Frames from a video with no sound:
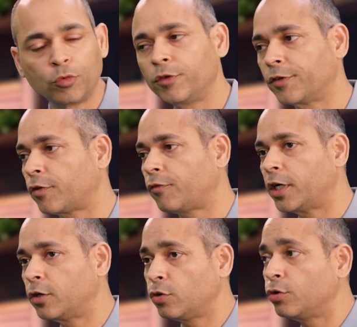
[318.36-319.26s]
moving from
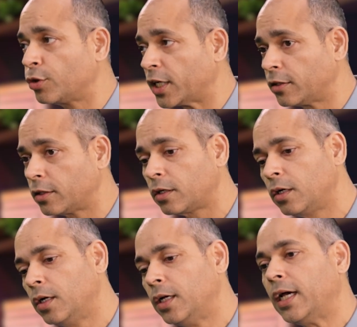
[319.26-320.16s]
one tool to another.
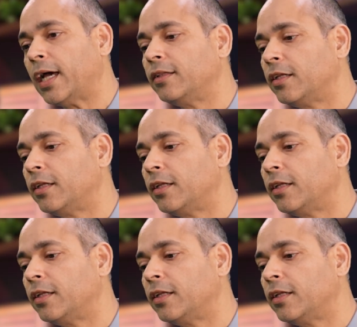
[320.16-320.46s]
And